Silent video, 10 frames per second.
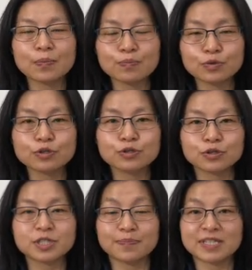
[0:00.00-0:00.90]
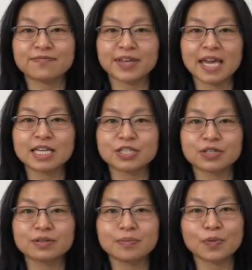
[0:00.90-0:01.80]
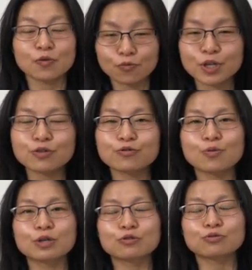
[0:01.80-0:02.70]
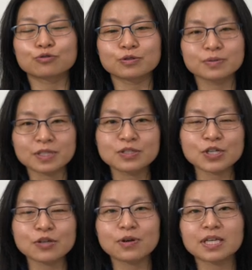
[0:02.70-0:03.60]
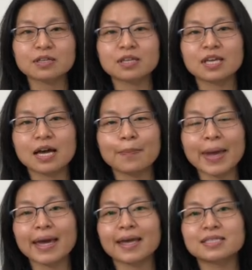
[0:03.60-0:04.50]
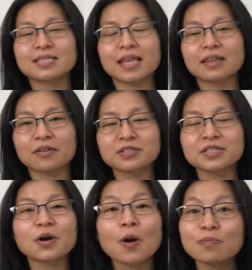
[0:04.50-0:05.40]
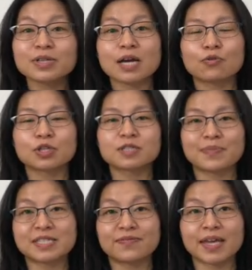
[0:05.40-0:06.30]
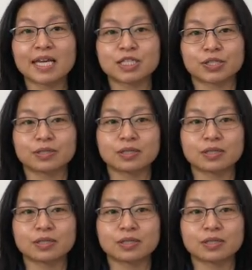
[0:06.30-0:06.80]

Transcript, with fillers: Bluetooth specification, but we do want to, to generate the uh, package that doesn't comply with the specification.